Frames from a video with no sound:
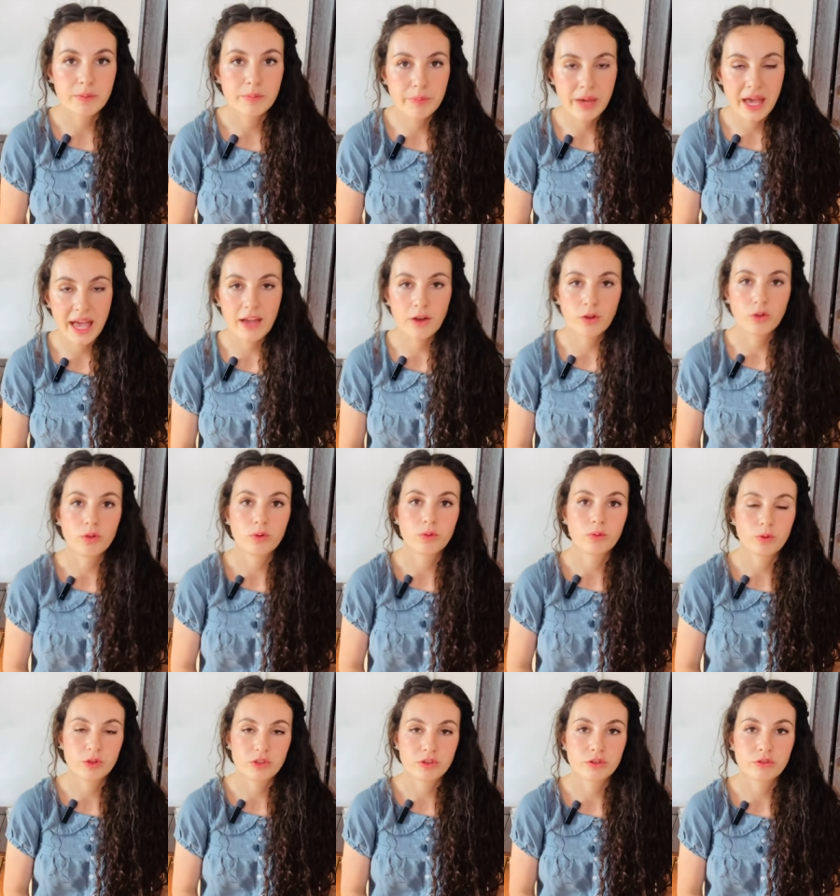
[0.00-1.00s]
pedal
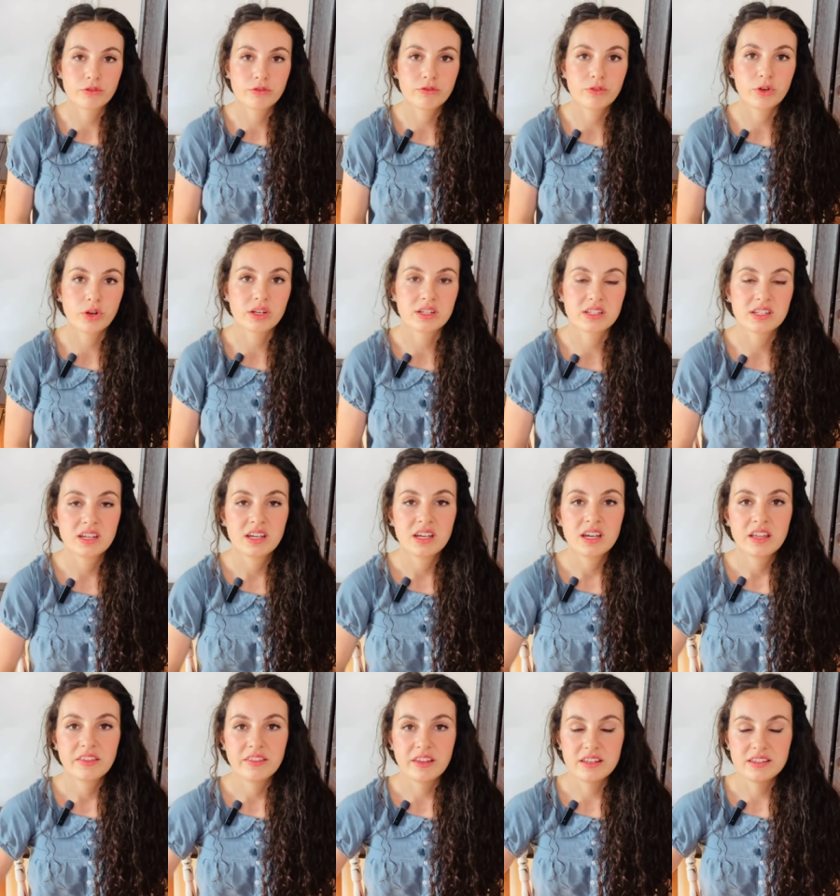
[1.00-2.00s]
with your foot
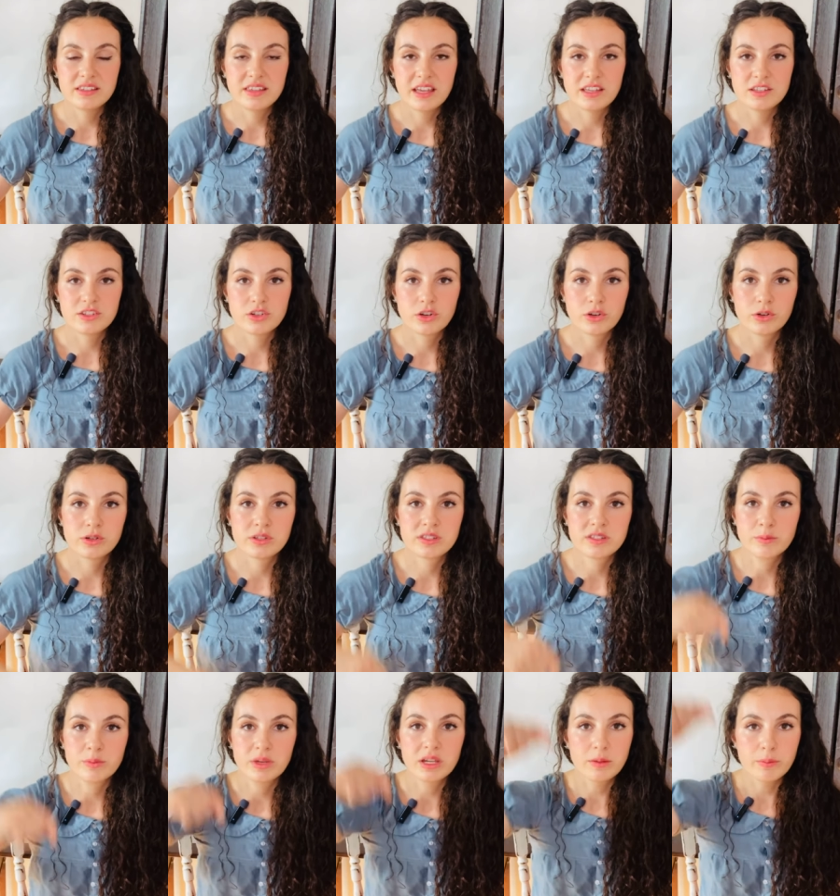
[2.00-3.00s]
that then turns a
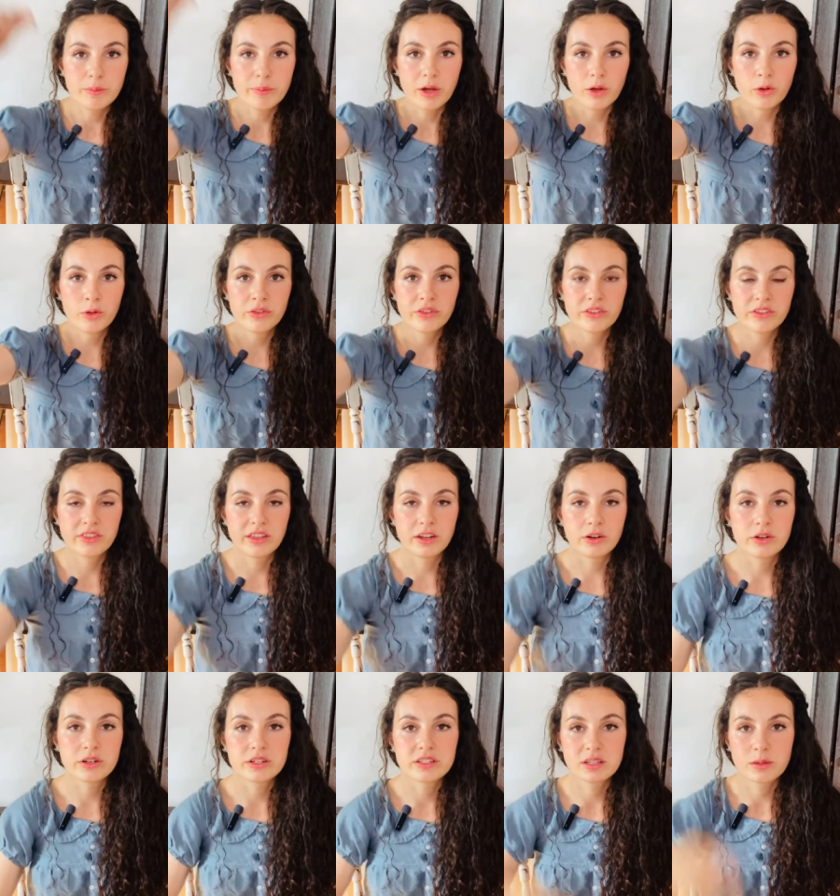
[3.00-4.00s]
big belt that
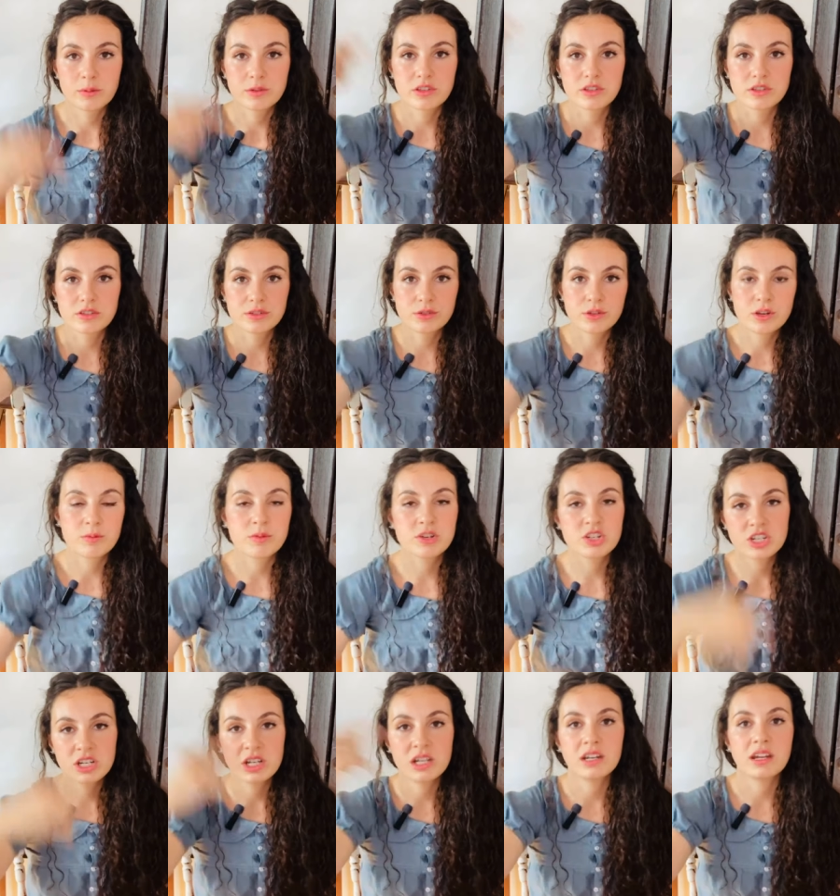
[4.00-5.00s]
hooks up to the sewing
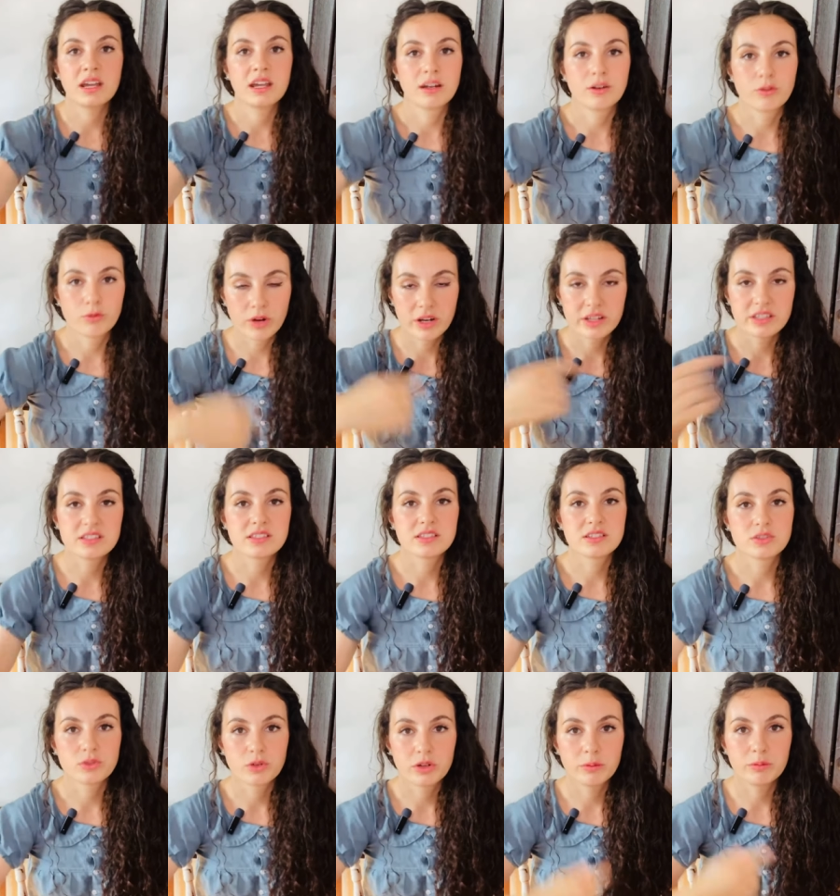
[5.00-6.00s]
machine, and it runs the
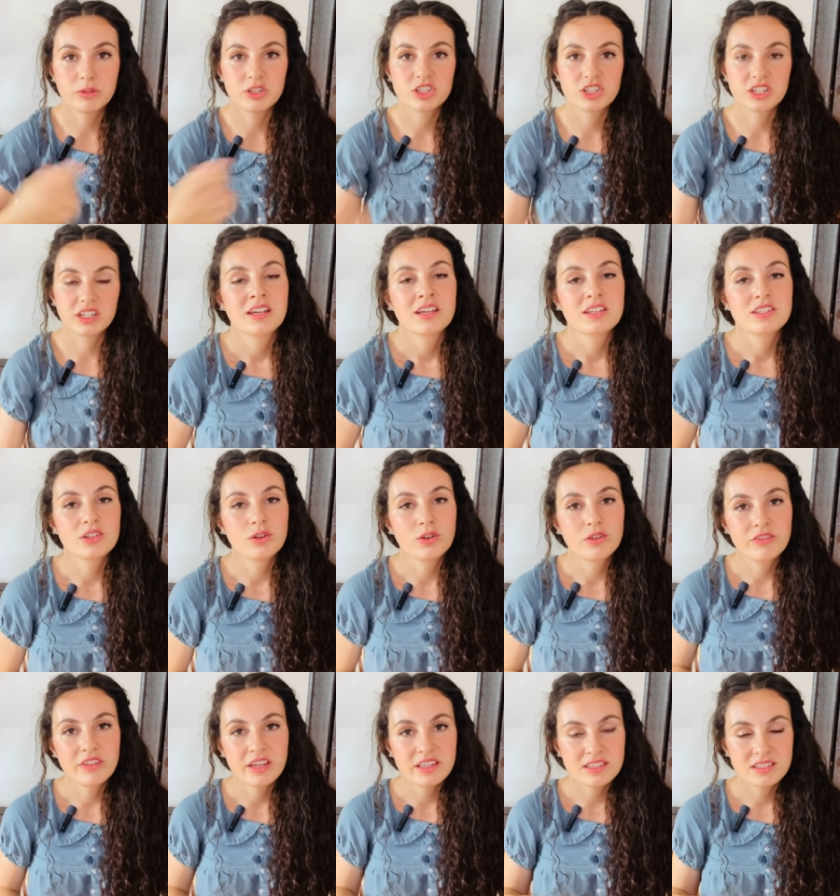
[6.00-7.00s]
sewing machine. So if
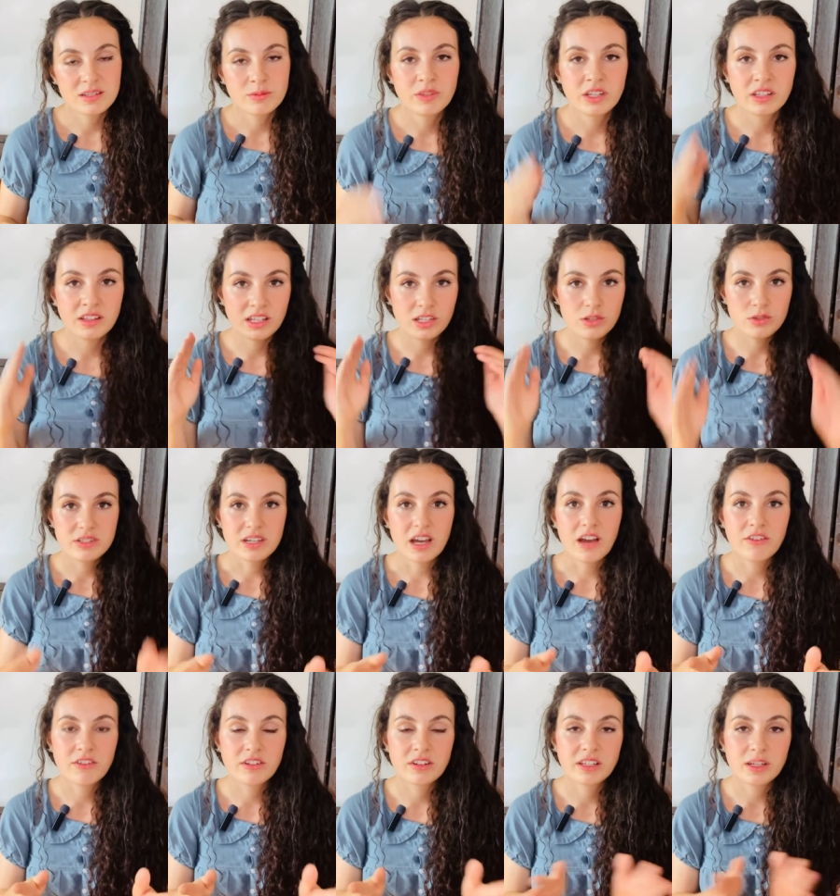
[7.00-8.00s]
that's something that you
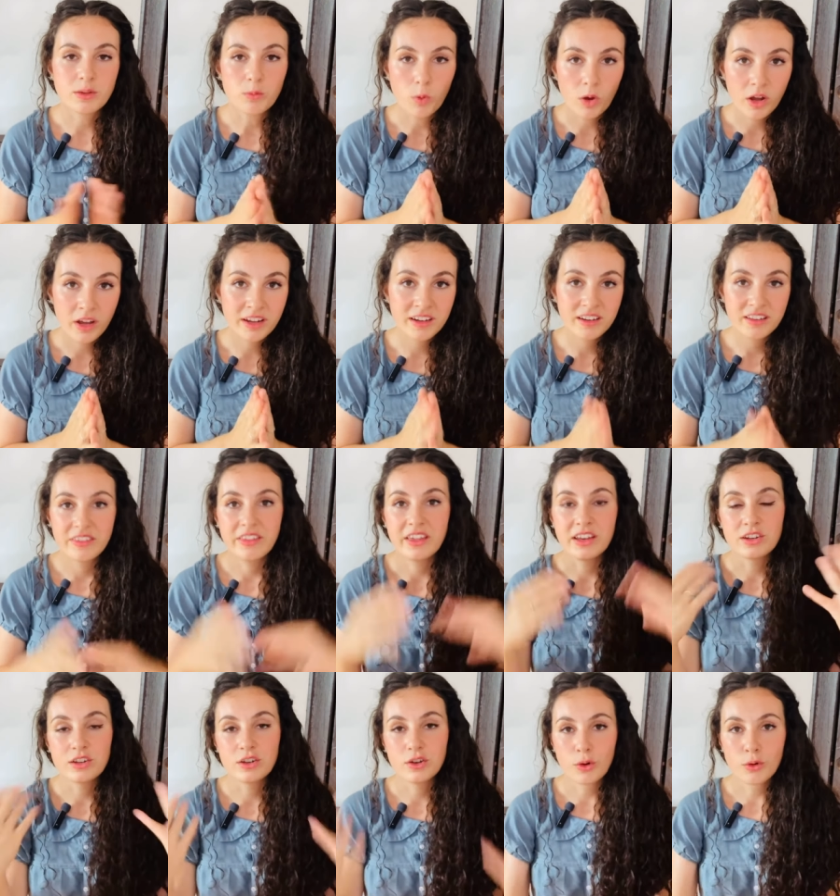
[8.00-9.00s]
definitely want,
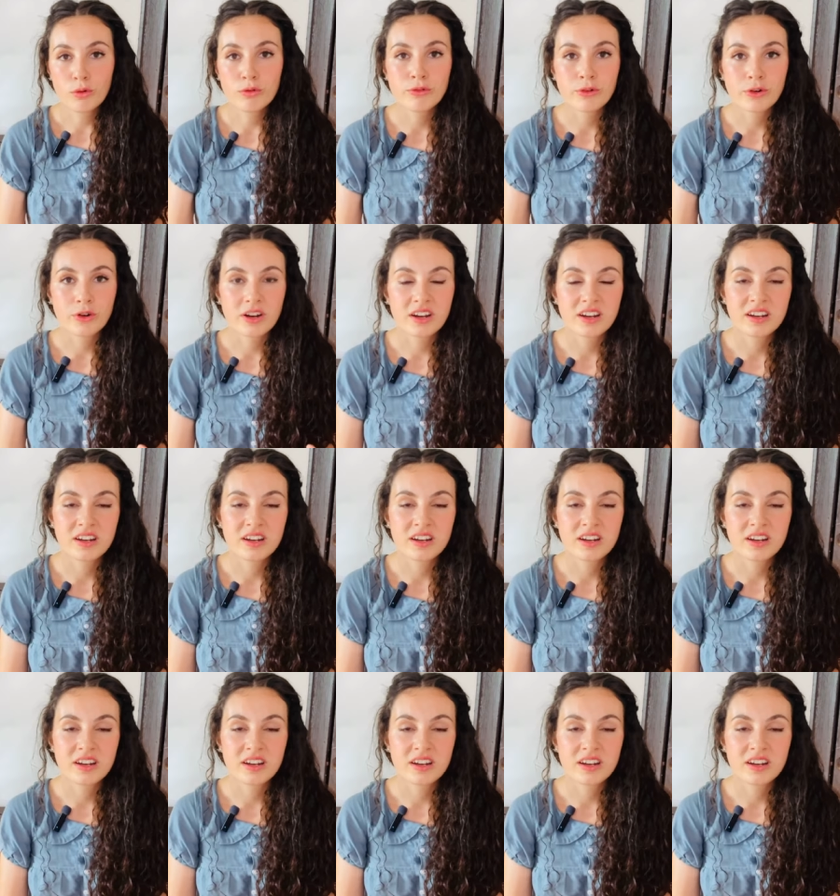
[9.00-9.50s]
then go for it.